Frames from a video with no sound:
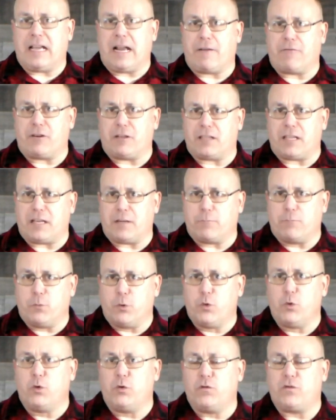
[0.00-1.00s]
everything
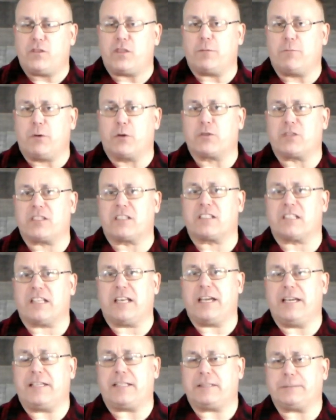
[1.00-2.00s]
moved to Moses
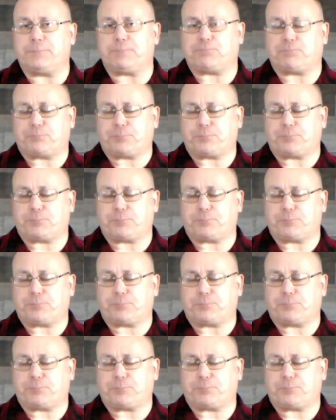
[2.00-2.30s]
Lake,